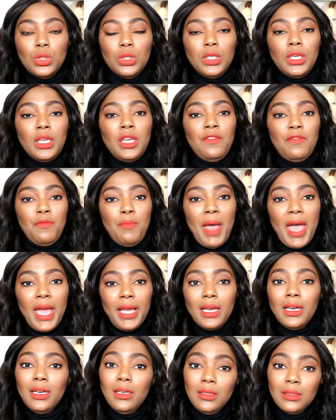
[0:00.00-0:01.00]
give
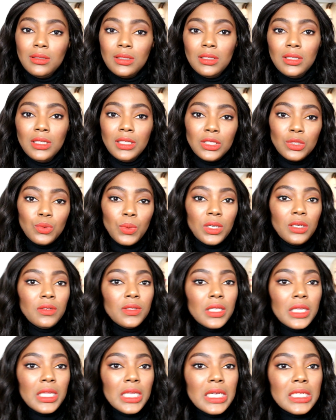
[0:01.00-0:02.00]
back. It's one of
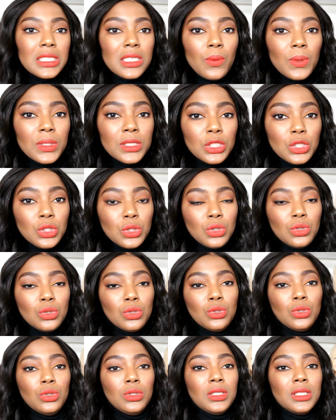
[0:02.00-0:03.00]
the things I wanted to
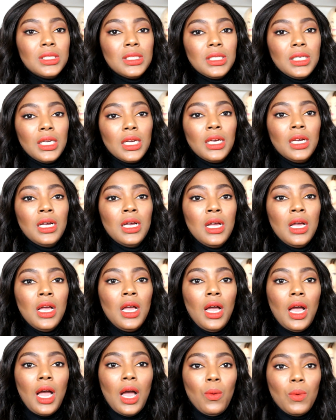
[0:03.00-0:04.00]
do this year.
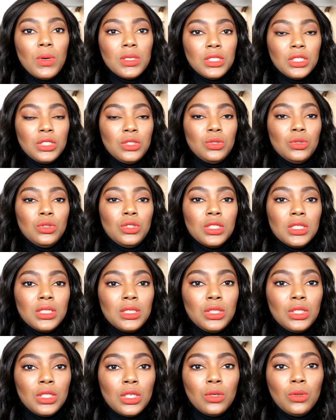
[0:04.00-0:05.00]
I wanted to
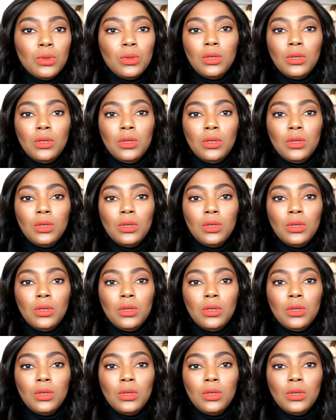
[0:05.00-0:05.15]
just, you know,